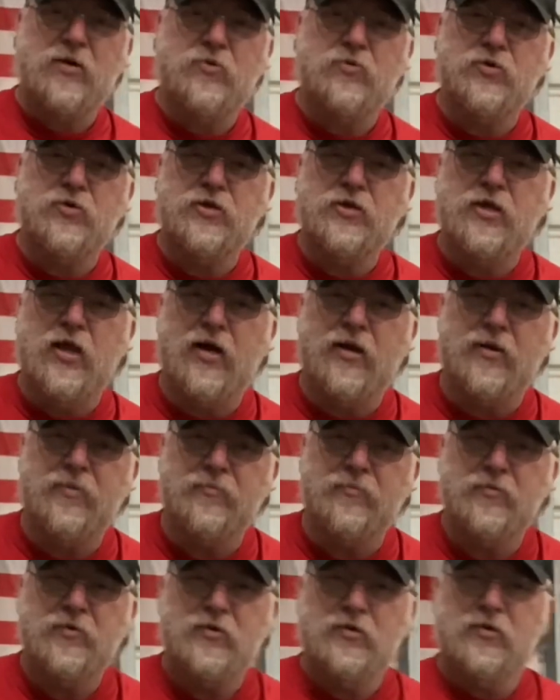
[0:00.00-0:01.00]
where you got them,
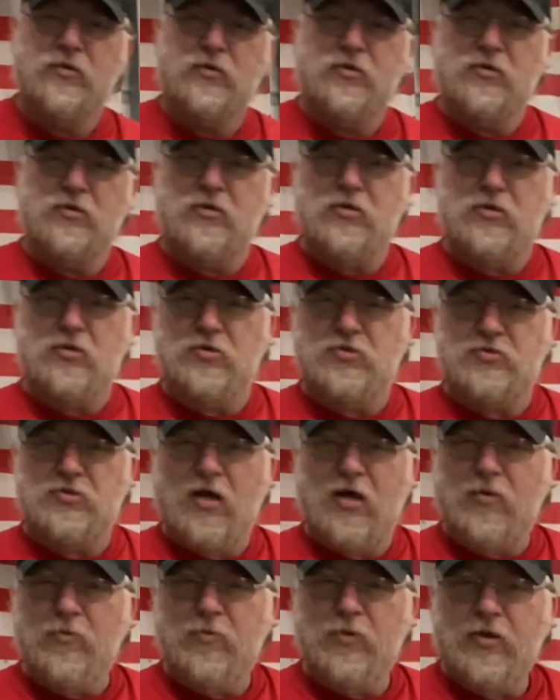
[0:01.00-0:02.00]
it's
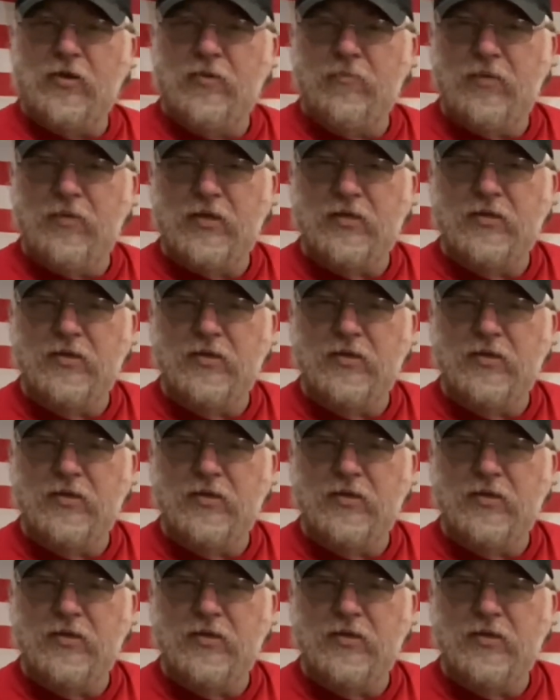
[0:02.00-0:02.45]
not really a big